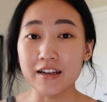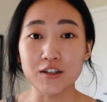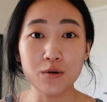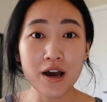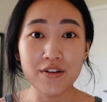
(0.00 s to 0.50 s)

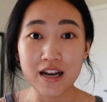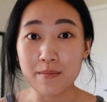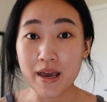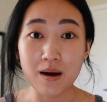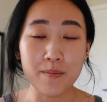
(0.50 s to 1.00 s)
don't have any
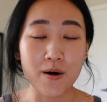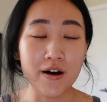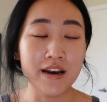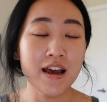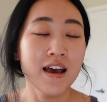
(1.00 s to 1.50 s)
makeup
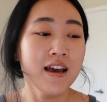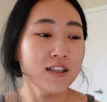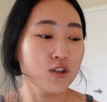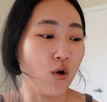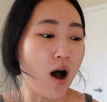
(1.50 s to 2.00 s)
on,
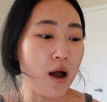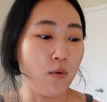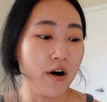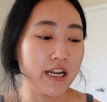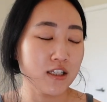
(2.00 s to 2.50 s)
so I
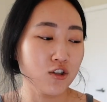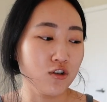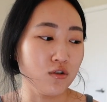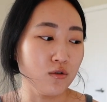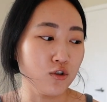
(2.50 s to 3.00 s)
wanted
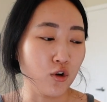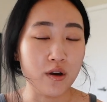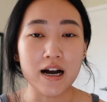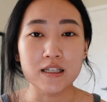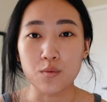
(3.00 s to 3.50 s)
to show you
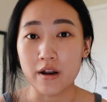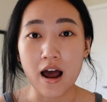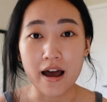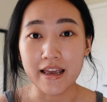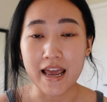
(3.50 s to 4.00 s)
guys what
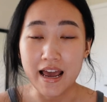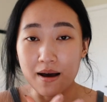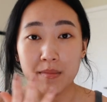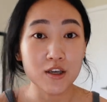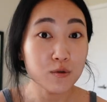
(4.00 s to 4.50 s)
I
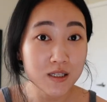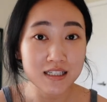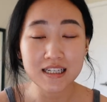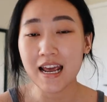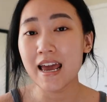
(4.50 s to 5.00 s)
am using
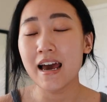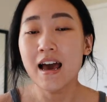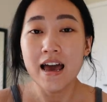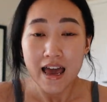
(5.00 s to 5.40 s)
today,